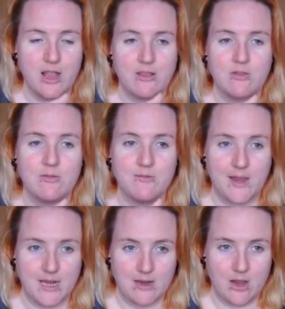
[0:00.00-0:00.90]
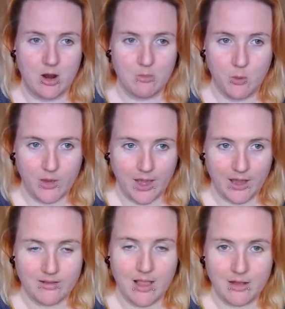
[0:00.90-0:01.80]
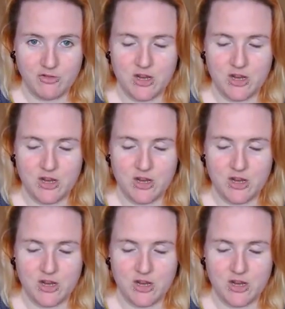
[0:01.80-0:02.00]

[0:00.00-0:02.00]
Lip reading: finding her podcast last year.